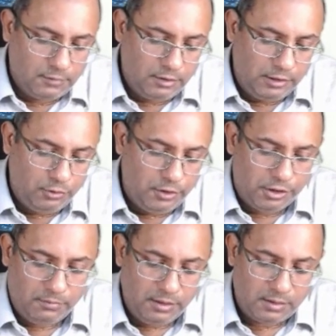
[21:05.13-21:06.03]

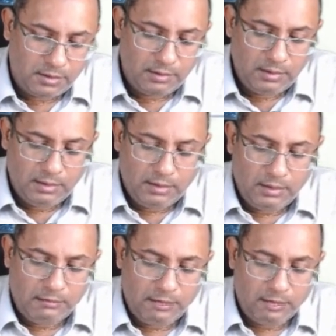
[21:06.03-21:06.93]
Situation based.
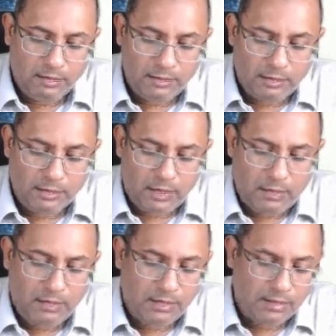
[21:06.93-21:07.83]
Because this is
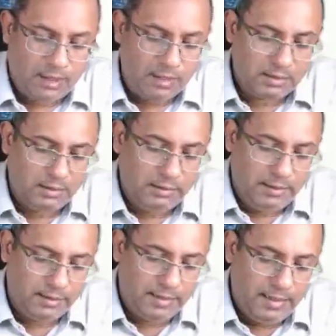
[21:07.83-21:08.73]
how it is asked in the
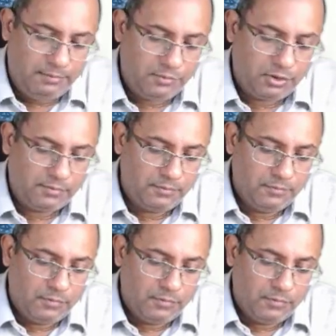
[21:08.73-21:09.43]
exams.